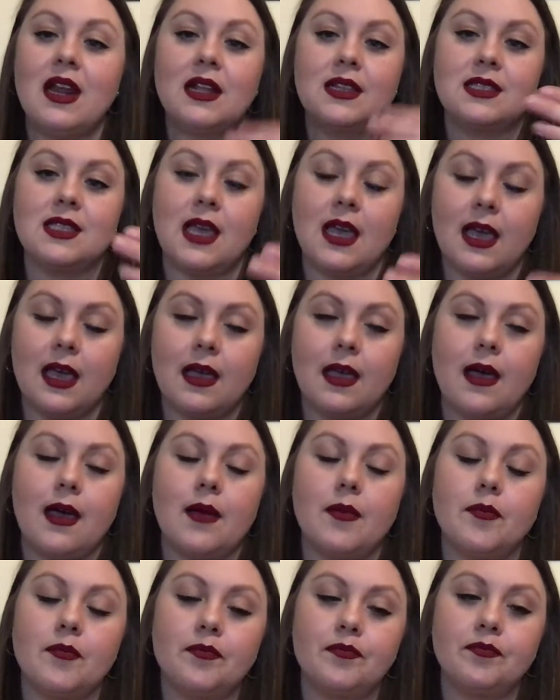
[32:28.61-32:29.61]
It's
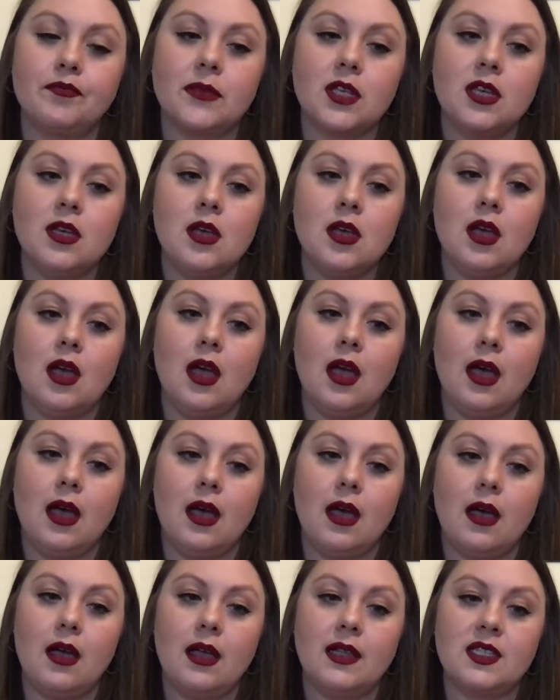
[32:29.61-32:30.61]

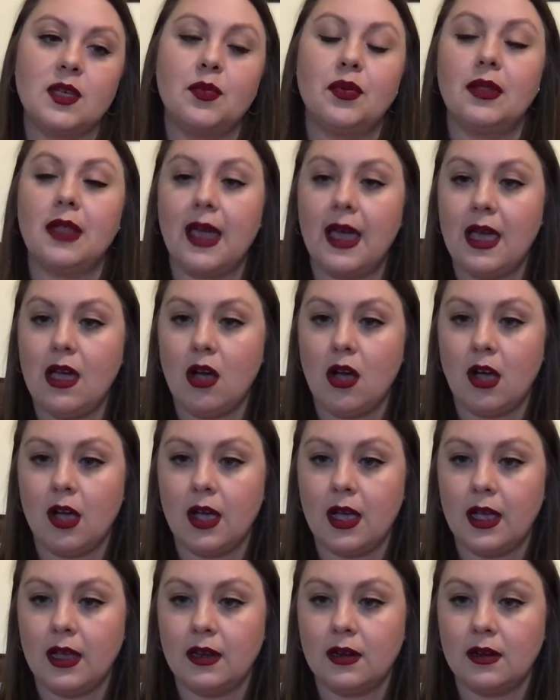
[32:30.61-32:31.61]
a play
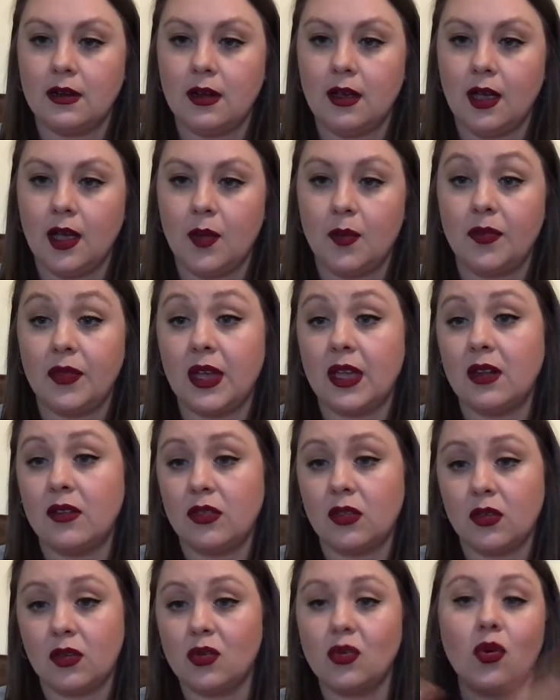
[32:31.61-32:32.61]
on
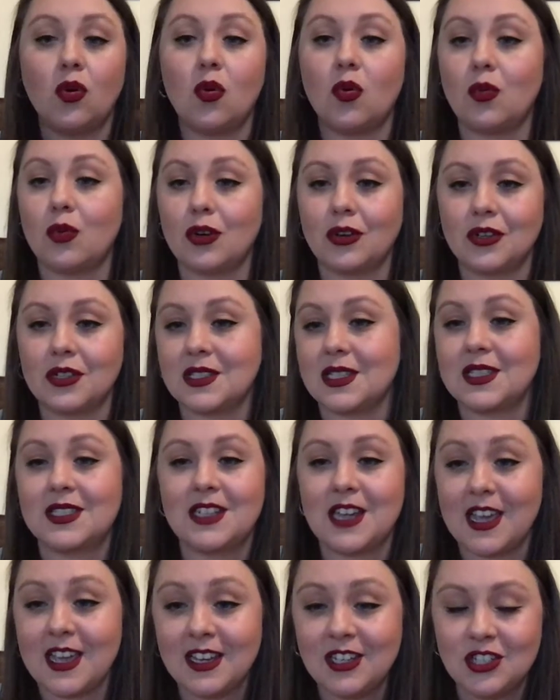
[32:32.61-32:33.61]
that the whole world is a
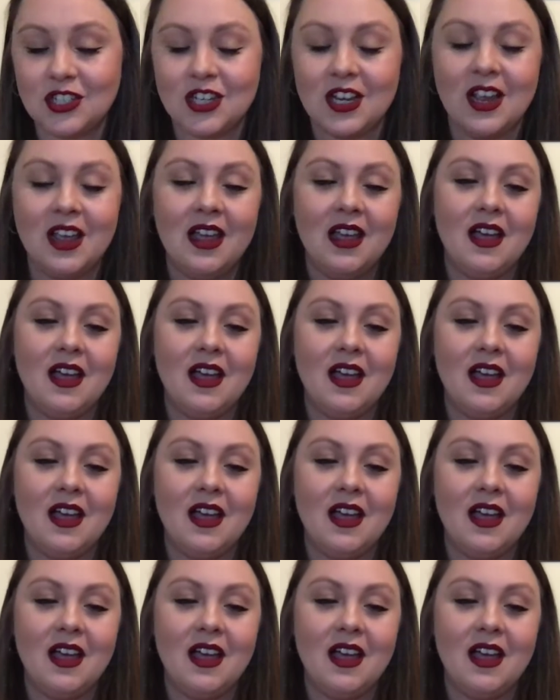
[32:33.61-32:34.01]
stage.